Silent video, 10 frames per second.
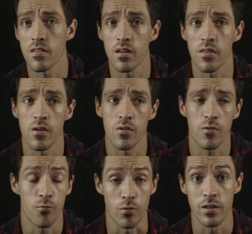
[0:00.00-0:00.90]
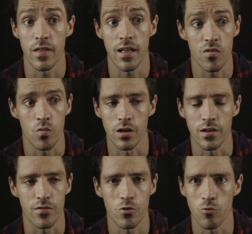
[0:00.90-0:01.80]
and the freelance work
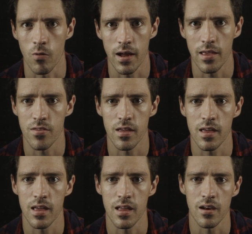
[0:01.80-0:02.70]
is crazy,